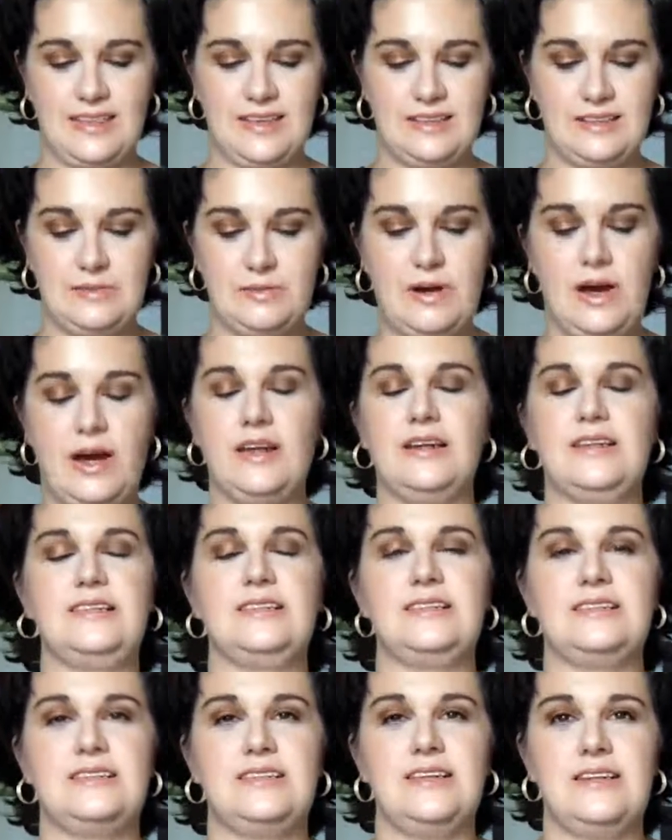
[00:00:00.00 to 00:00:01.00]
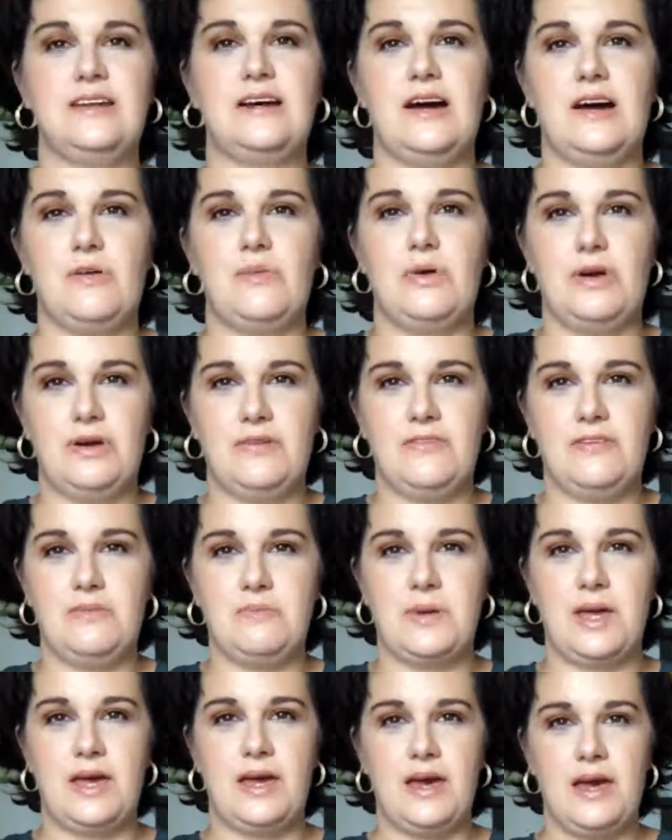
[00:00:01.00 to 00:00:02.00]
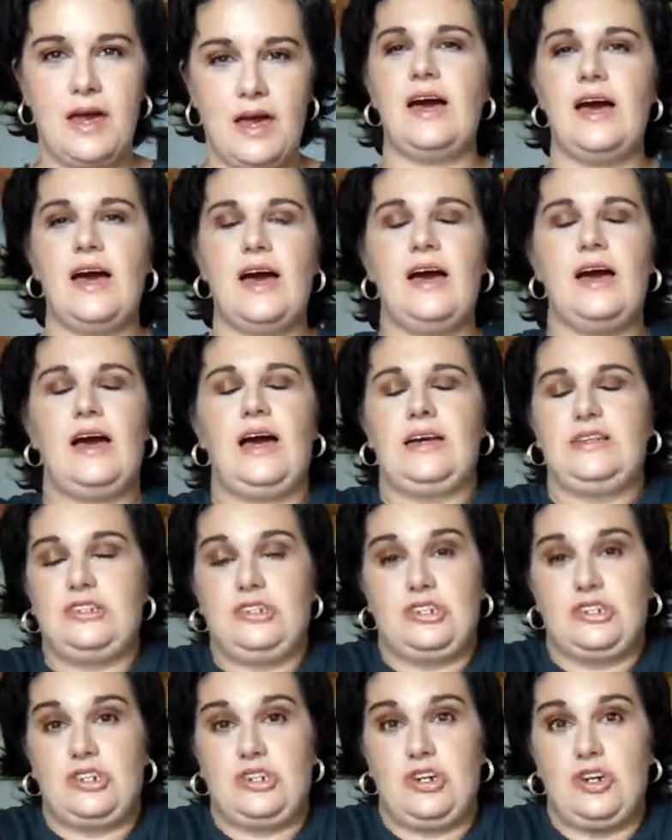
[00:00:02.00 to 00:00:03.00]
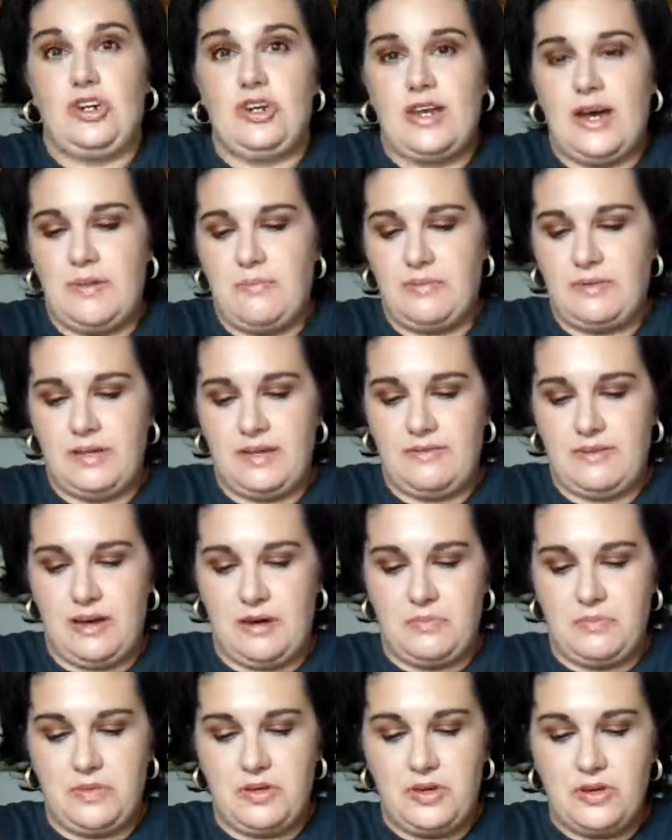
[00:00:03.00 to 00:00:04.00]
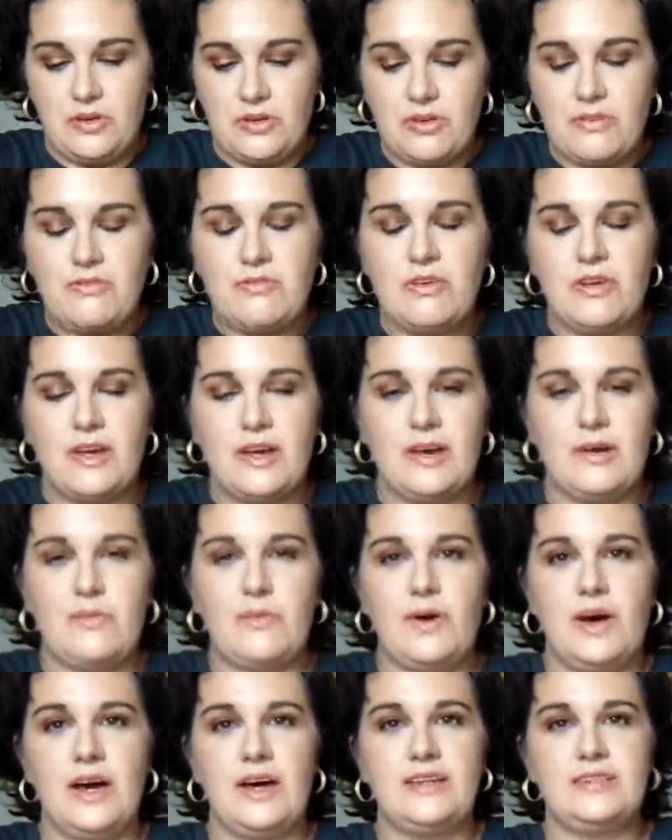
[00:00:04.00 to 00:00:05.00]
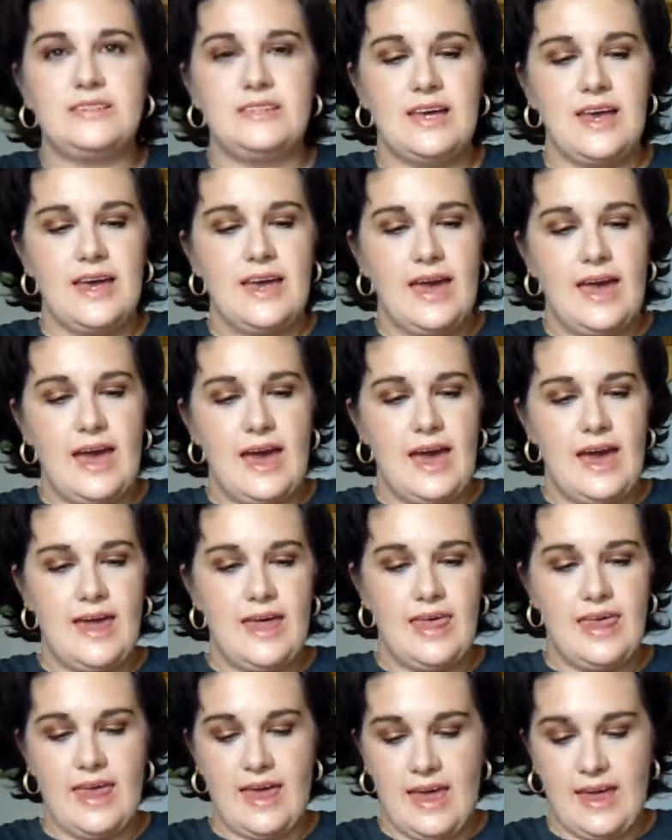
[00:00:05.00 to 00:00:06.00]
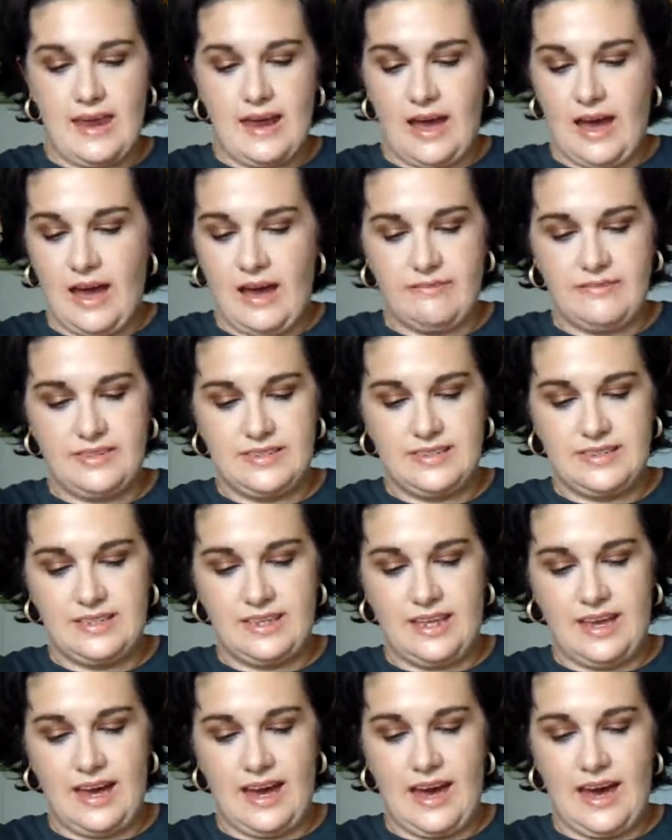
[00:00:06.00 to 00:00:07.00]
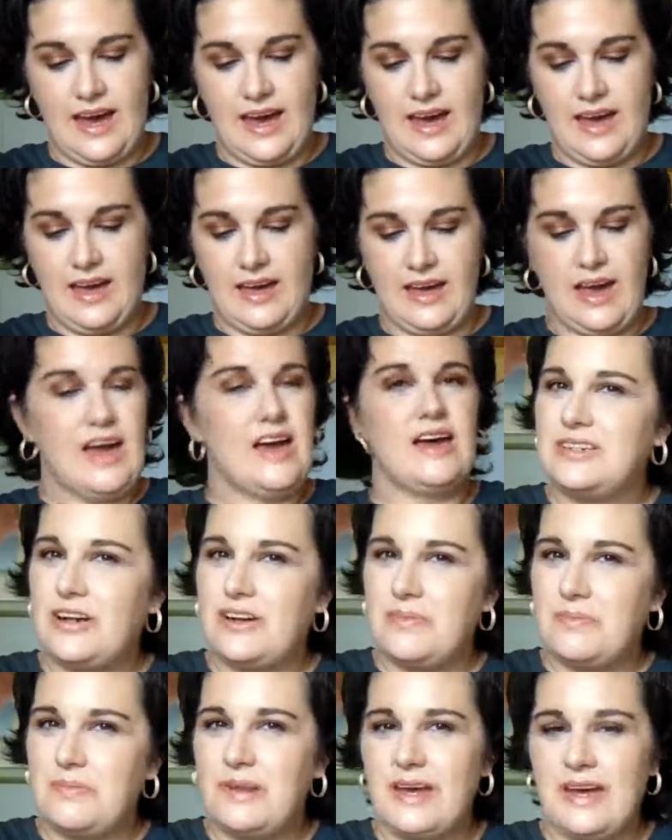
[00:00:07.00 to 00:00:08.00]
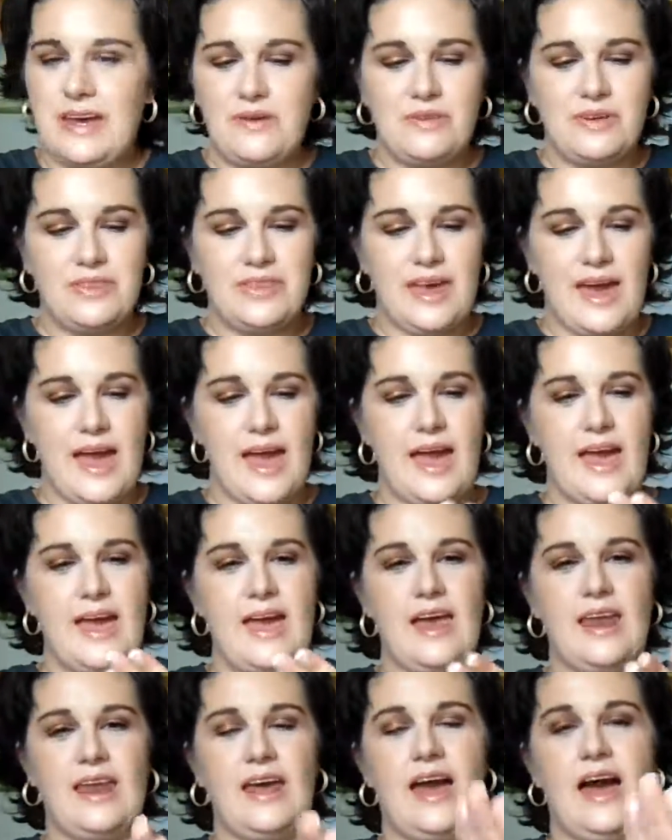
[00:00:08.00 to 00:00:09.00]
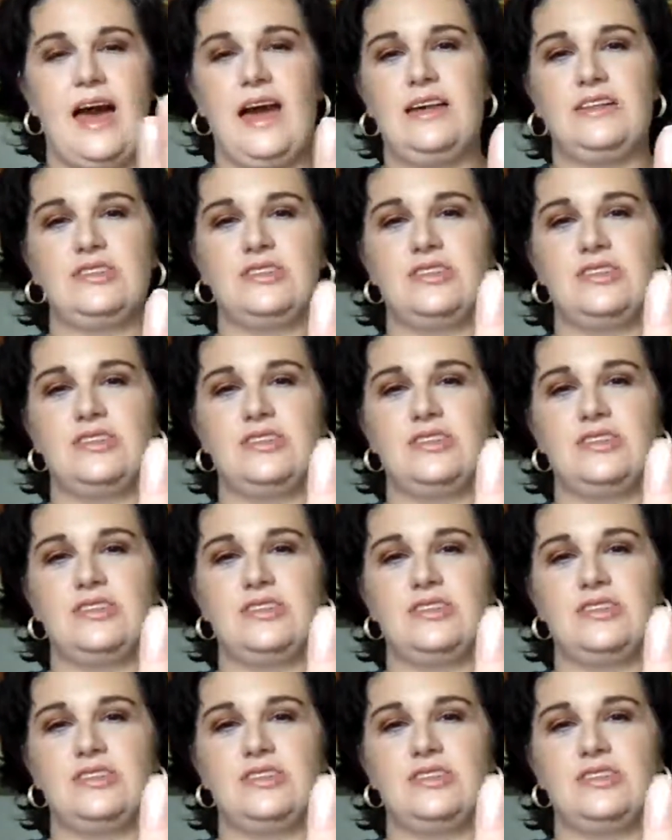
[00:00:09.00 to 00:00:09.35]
this product did not work for me. I just could not believe how beautiful it was, and obviously I started playing with it and I